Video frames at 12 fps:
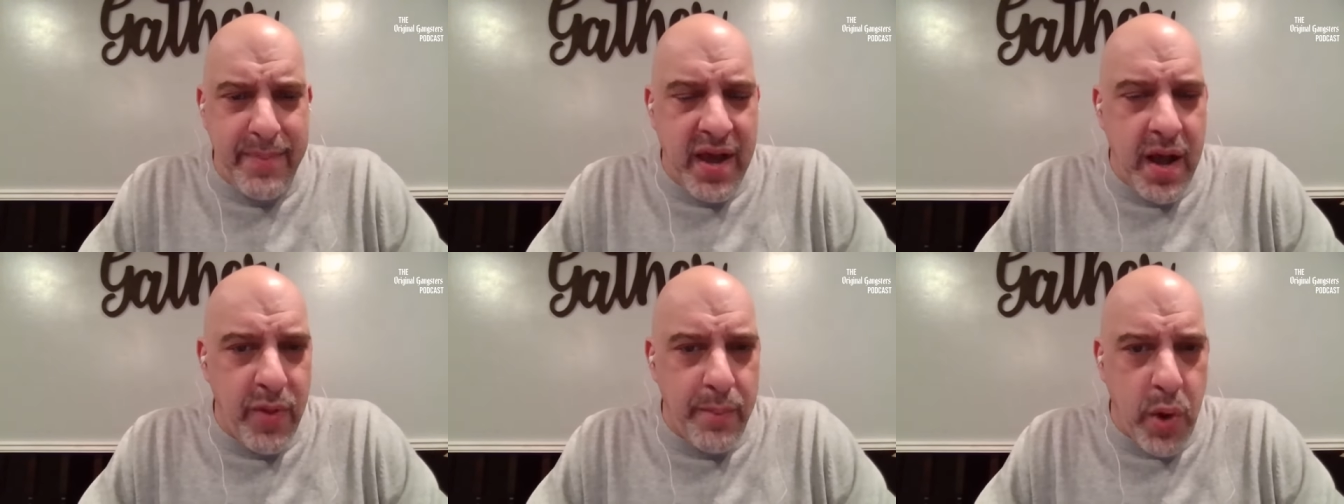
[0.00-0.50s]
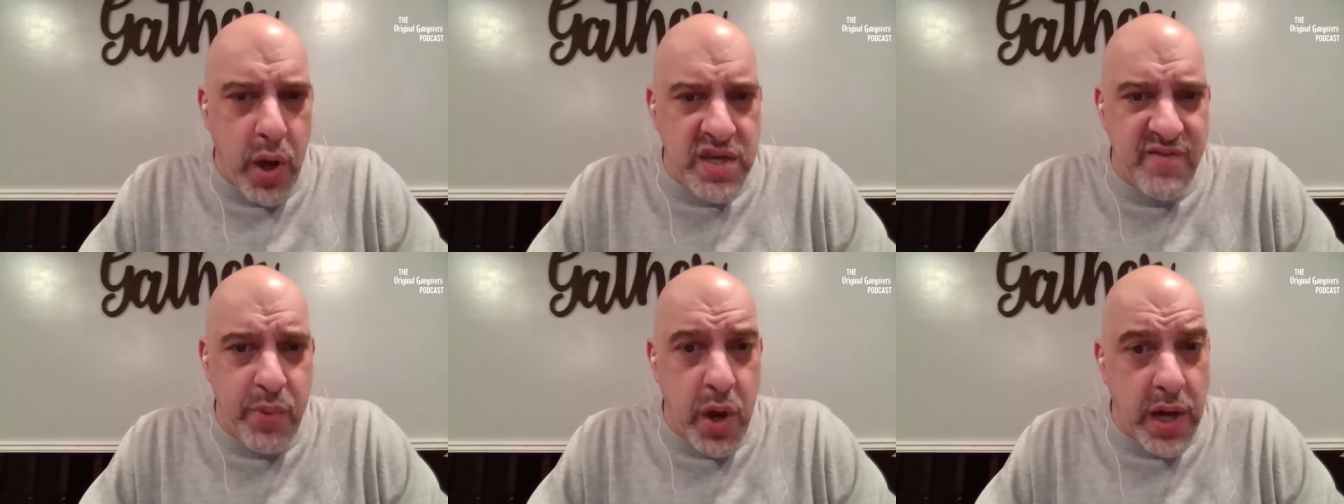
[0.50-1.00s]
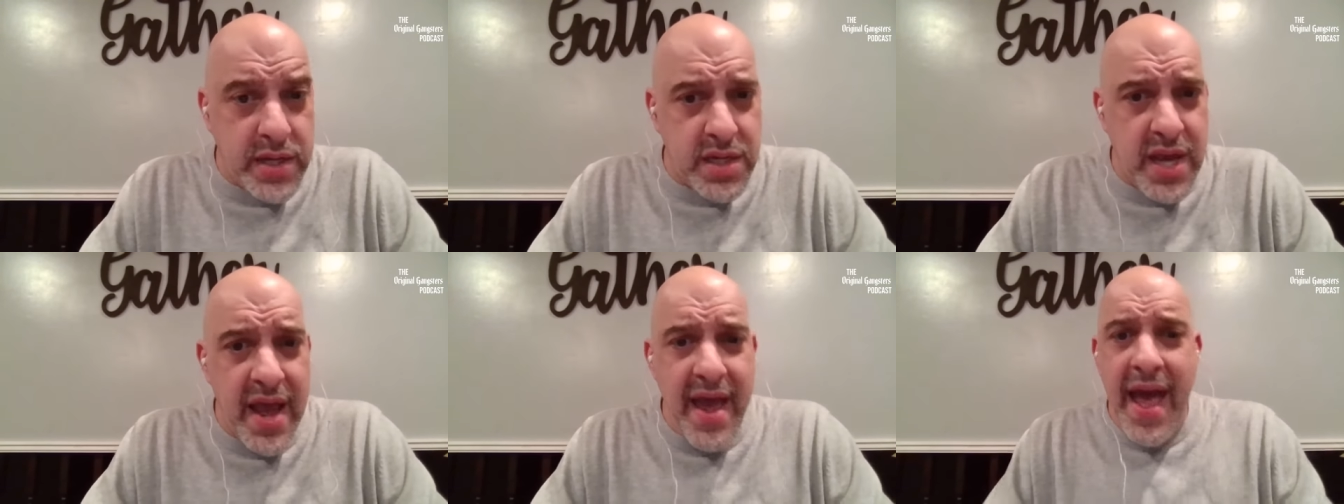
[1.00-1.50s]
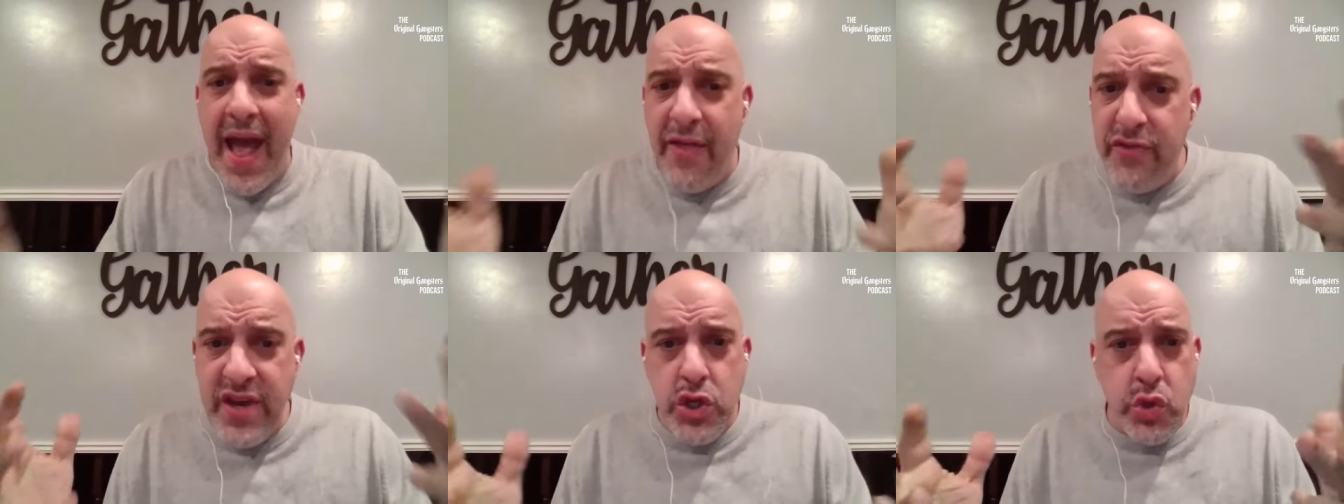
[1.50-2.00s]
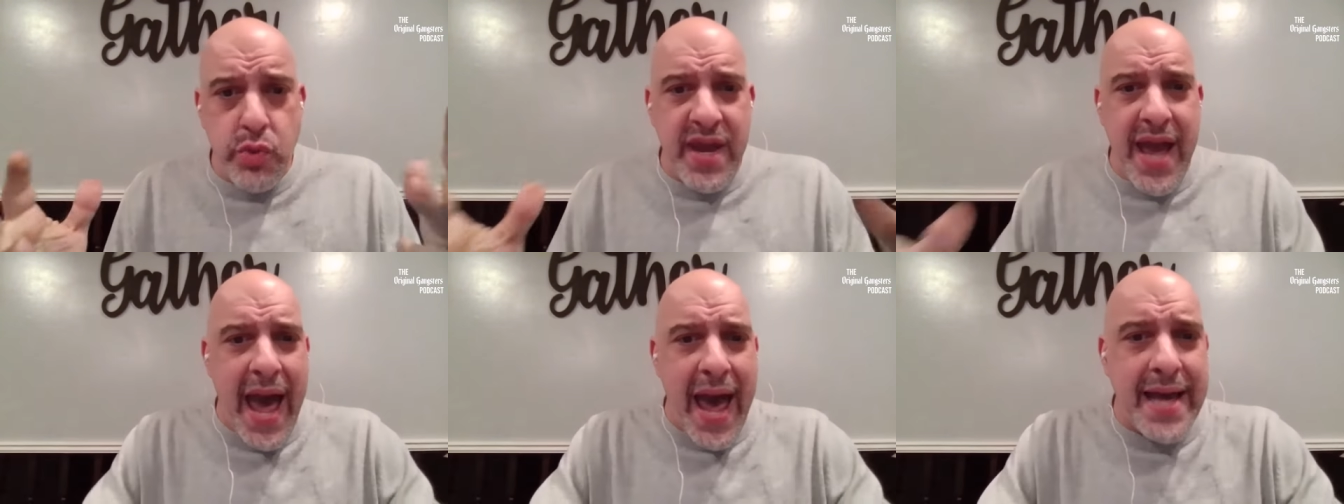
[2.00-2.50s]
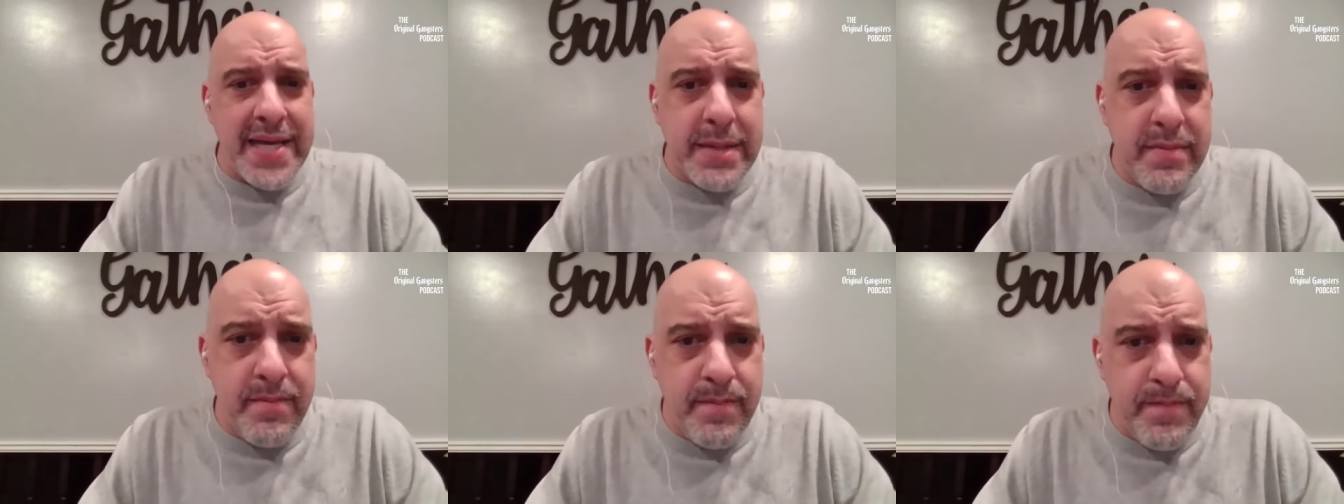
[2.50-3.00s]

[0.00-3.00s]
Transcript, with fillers: become the boss of bosses. And these three guys